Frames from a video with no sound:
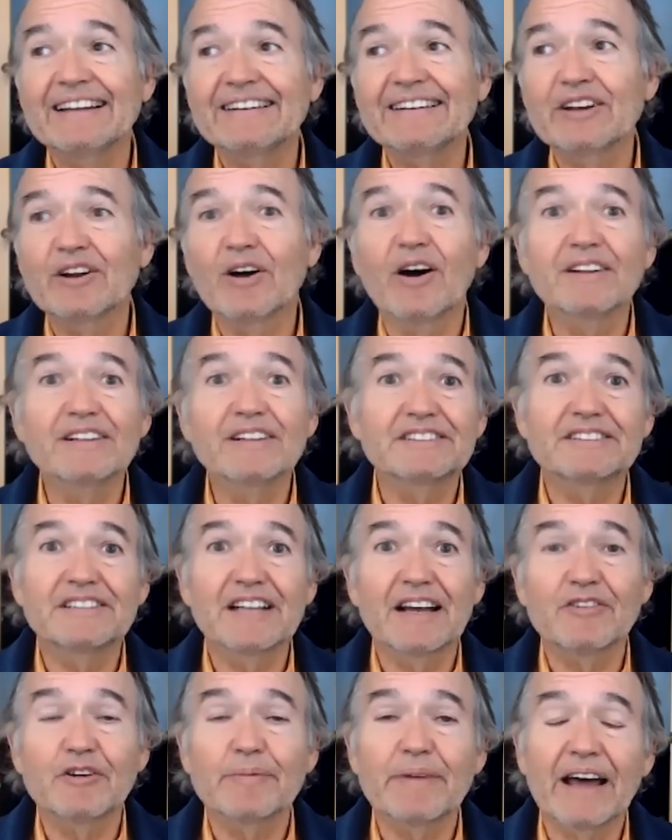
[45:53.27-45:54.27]
you know, all this stuff
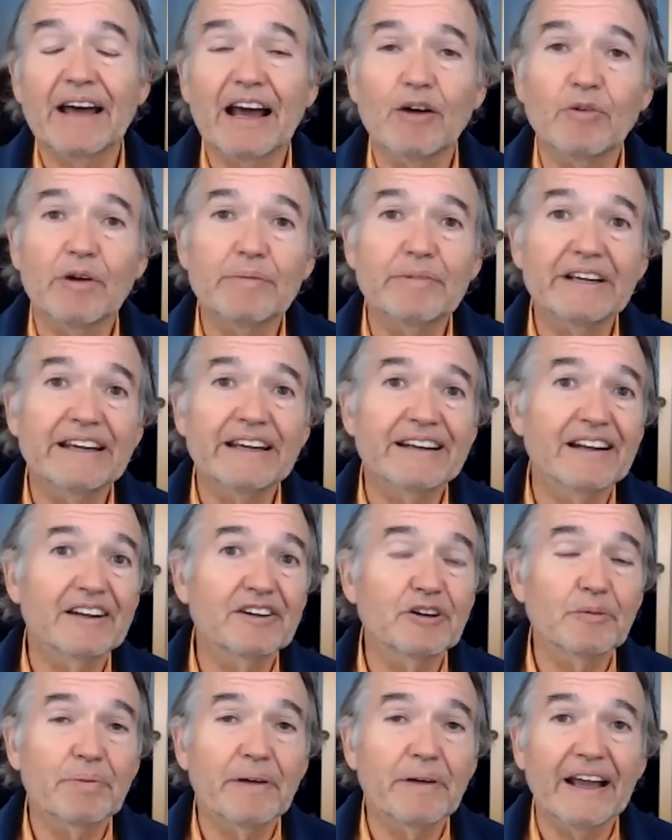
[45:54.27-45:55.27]
about how women get
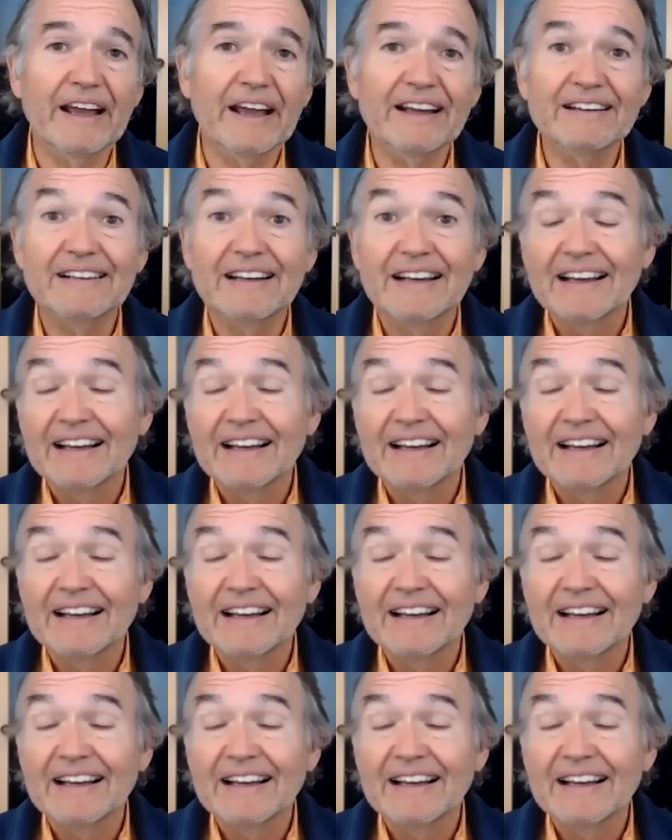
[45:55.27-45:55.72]
underpaid.